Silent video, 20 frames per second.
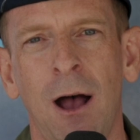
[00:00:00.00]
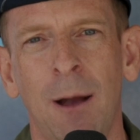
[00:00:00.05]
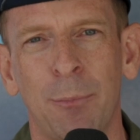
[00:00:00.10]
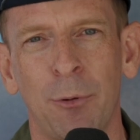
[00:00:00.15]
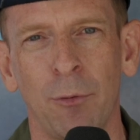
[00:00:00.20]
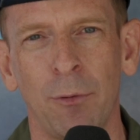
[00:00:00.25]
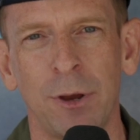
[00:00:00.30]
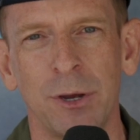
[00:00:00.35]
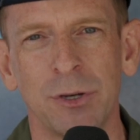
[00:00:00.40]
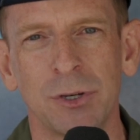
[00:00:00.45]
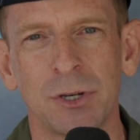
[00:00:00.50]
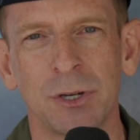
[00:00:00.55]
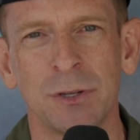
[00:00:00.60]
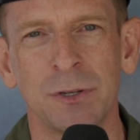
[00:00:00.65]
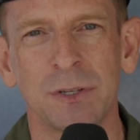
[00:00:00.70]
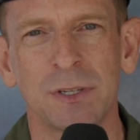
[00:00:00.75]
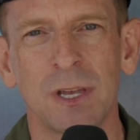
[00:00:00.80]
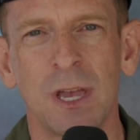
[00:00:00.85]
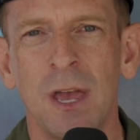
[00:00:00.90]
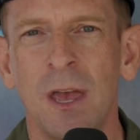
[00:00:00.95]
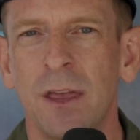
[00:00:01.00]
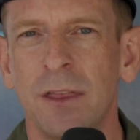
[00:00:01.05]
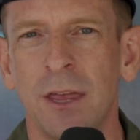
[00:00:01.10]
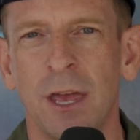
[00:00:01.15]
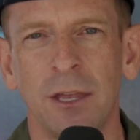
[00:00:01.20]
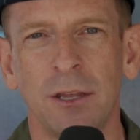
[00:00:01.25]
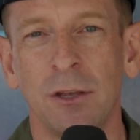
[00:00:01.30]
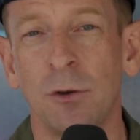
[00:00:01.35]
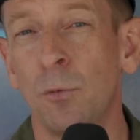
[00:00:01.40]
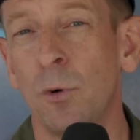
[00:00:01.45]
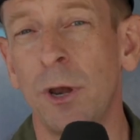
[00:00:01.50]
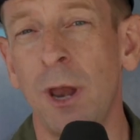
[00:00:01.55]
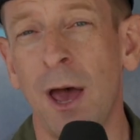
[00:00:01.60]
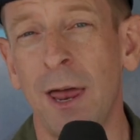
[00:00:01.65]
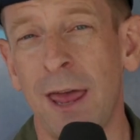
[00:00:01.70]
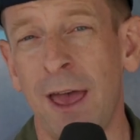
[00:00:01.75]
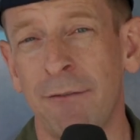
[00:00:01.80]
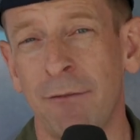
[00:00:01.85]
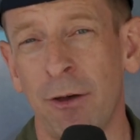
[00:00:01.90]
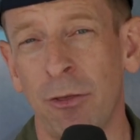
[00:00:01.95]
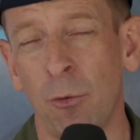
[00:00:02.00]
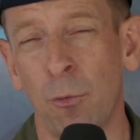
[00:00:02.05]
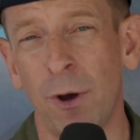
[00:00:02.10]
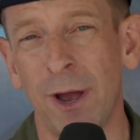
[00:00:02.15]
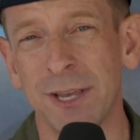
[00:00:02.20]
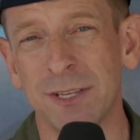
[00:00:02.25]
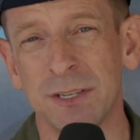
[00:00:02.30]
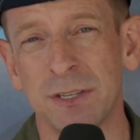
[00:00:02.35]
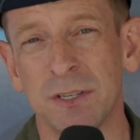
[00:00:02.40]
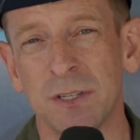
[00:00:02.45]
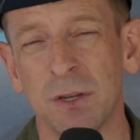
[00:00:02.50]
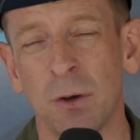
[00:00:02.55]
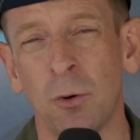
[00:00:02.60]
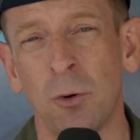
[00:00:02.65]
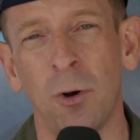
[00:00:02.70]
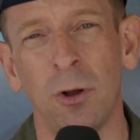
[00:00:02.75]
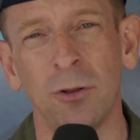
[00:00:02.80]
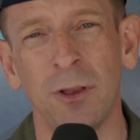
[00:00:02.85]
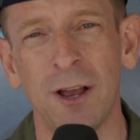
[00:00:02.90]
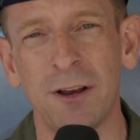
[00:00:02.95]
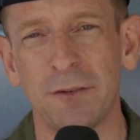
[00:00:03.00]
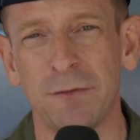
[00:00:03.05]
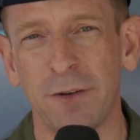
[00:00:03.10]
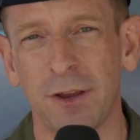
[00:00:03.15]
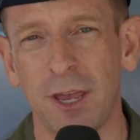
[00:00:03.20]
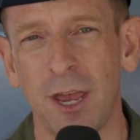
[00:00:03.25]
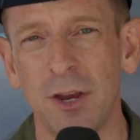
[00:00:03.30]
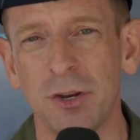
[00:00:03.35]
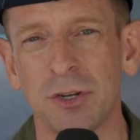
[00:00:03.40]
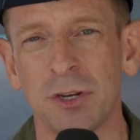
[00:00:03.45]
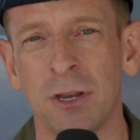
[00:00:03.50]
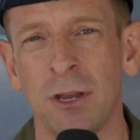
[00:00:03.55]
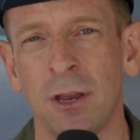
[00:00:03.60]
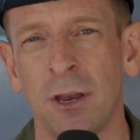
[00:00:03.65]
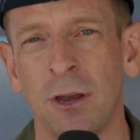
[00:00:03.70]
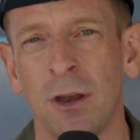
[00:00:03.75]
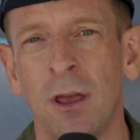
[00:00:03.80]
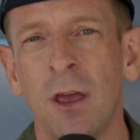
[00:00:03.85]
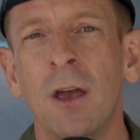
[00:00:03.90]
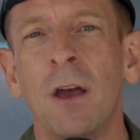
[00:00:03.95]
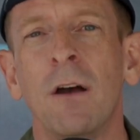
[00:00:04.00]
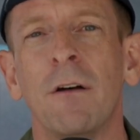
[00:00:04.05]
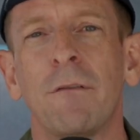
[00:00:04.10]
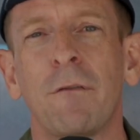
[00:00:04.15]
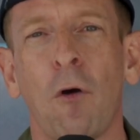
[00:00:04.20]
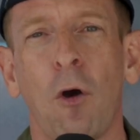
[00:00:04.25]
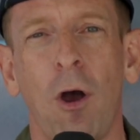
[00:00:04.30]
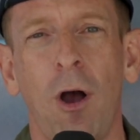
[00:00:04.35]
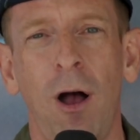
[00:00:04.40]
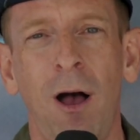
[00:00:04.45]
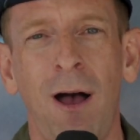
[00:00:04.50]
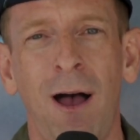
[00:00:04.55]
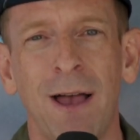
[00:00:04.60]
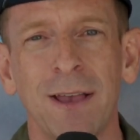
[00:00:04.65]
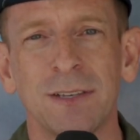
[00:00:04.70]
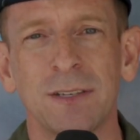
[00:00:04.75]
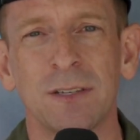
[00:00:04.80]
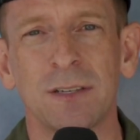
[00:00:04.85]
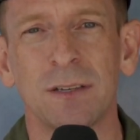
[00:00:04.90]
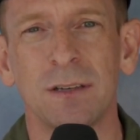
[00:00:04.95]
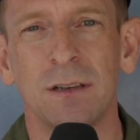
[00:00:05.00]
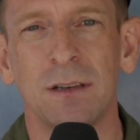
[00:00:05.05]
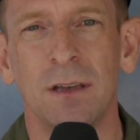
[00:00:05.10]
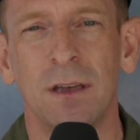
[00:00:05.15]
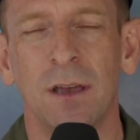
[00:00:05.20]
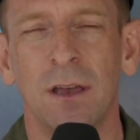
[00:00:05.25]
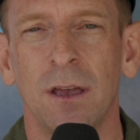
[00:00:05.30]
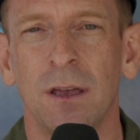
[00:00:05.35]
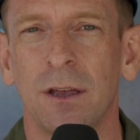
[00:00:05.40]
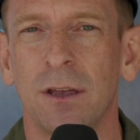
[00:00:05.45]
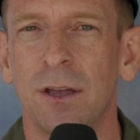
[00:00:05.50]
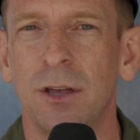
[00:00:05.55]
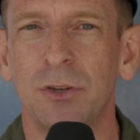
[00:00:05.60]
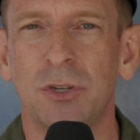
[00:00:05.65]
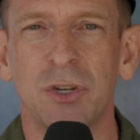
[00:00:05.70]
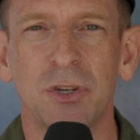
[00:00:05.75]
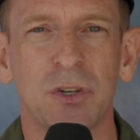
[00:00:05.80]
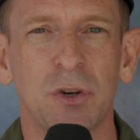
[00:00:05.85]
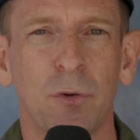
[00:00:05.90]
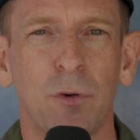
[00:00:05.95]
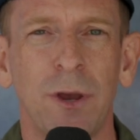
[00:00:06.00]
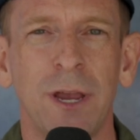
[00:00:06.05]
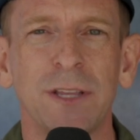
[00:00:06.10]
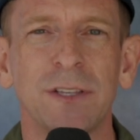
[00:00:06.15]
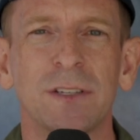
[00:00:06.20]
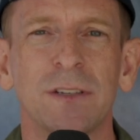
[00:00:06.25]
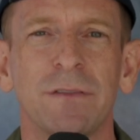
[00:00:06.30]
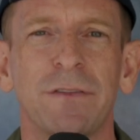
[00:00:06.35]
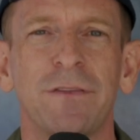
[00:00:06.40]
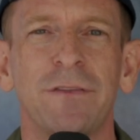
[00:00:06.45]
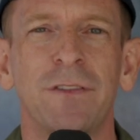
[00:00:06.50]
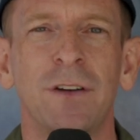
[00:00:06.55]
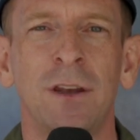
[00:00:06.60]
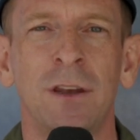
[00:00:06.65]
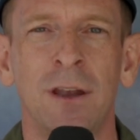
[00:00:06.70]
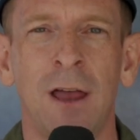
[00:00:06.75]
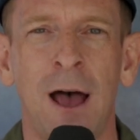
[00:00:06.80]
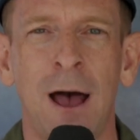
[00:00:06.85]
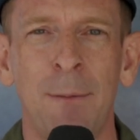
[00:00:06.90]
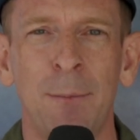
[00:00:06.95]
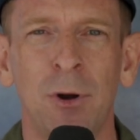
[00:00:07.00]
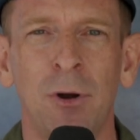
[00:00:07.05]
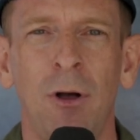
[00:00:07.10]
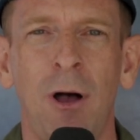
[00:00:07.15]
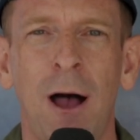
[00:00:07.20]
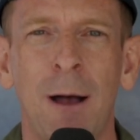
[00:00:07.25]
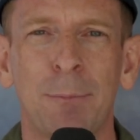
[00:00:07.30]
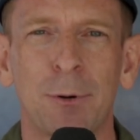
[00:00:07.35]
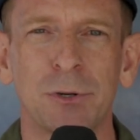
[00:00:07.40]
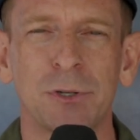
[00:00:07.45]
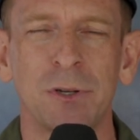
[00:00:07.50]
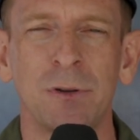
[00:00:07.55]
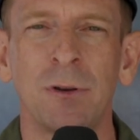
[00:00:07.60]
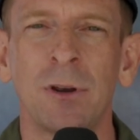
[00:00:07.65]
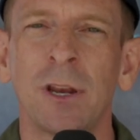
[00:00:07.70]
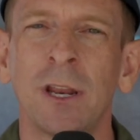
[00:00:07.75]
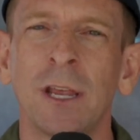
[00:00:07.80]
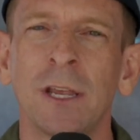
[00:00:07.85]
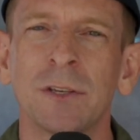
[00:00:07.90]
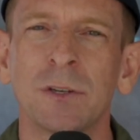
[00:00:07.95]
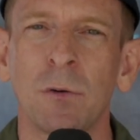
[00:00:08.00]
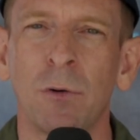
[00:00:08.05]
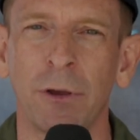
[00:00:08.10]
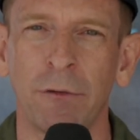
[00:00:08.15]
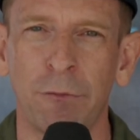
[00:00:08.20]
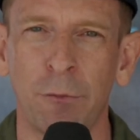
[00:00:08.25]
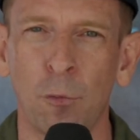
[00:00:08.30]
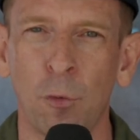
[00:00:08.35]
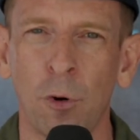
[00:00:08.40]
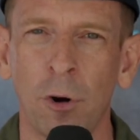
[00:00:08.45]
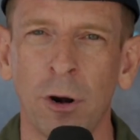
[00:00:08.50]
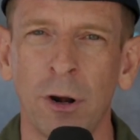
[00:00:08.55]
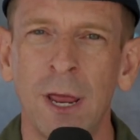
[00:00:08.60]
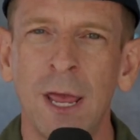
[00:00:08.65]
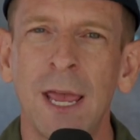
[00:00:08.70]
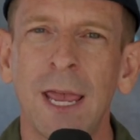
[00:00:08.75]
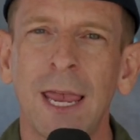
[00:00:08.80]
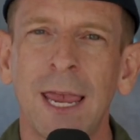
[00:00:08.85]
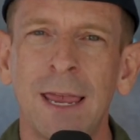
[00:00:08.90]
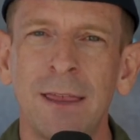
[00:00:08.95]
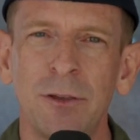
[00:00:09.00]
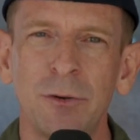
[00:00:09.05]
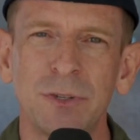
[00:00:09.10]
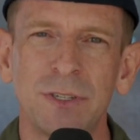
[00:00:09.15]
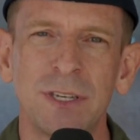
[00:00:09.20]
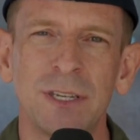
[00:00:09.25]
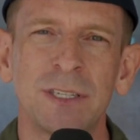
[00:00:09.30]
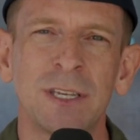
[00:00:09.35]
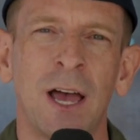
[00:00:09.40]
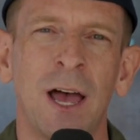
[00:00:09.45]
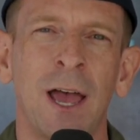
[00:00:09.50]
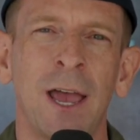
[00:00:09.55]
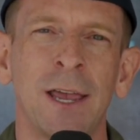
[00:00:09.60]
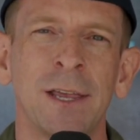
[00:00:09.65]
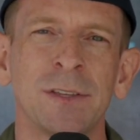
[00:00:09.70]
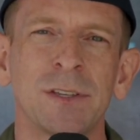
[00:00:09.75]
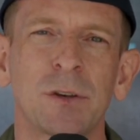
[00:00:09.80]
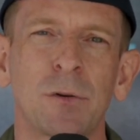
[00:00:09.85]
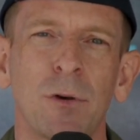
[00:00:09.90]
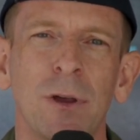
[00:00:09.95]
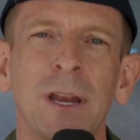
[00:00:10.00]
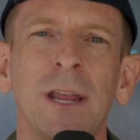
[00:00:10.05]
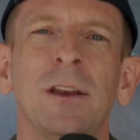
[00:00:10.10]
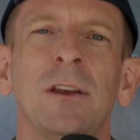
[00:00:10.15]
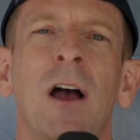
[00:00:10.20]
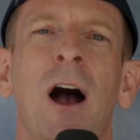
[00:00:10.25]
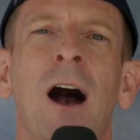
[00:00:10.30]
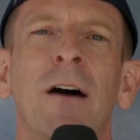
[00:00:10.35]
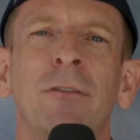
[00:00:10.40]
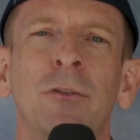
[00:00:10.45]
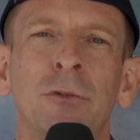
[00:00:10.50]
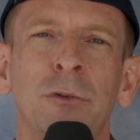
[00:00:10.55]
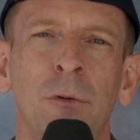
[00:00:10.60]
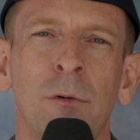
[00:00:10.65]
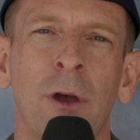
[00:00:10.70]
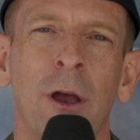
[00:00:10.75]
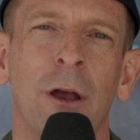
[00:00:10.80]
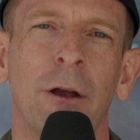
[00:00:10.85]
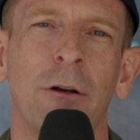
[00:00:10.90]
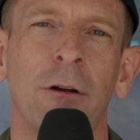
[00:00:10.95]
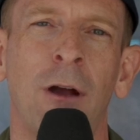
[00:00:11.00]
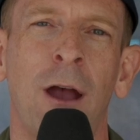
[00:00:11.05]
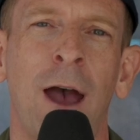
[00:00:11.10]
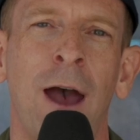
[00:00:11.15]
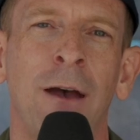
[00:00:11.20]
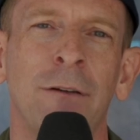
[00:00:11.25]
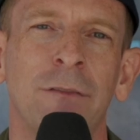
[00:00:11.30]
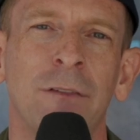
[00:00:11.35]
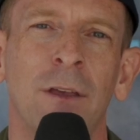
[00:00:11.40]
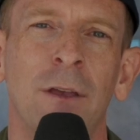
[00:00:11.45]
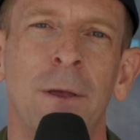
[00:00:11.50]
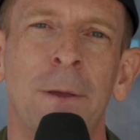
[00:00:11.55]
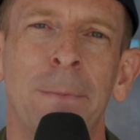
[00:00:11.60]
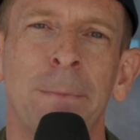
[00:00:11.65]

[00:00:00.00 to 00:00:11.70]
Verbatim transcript: operations that you would not have otherwise. And so, electrification for us it just creates phenomenal opportunities going forward in those designs, creating novel new aircraft